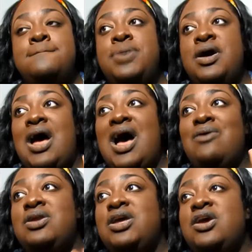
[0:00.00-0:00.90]
But I
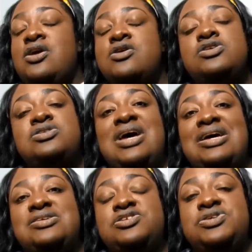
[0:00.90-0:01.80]
want to encourage you
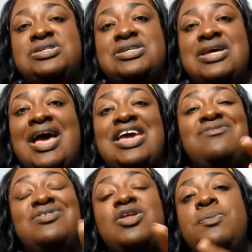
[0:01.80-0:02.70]
guys to trust in God.
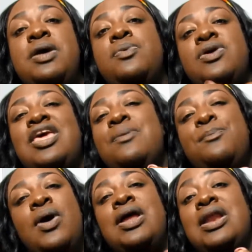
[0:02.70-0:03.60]
Even though people
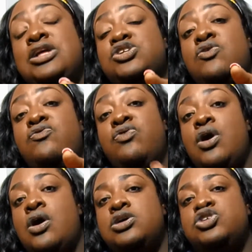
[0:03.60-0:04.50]
keep pointing out your
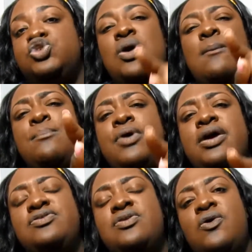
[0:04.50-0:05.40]
flaws, you
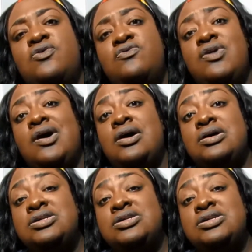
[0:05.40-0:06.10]
embrace those flaws.